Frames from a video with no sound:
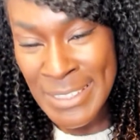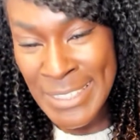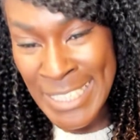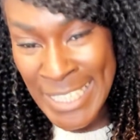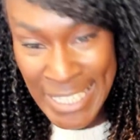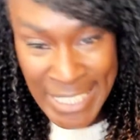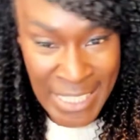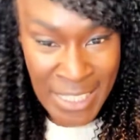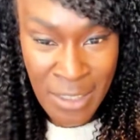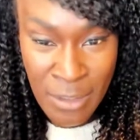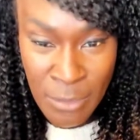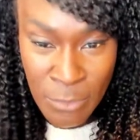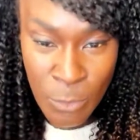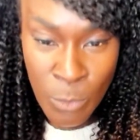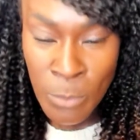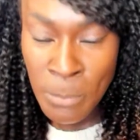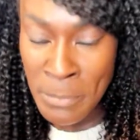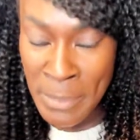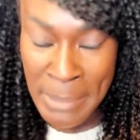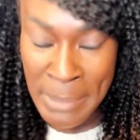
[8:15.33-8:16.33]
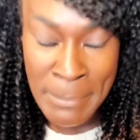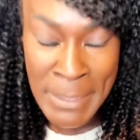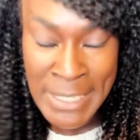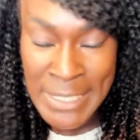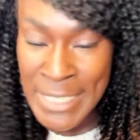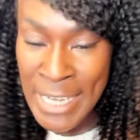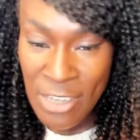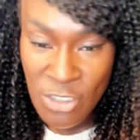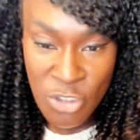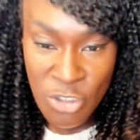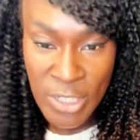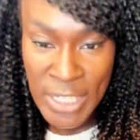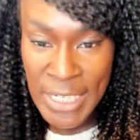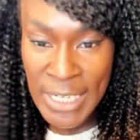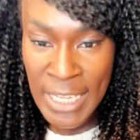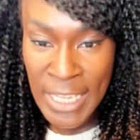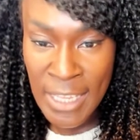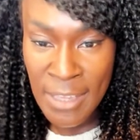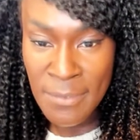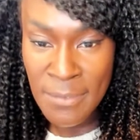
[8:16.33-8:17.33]
leave, or they may naturally
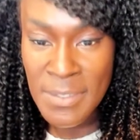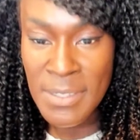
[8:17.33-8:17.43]
leave.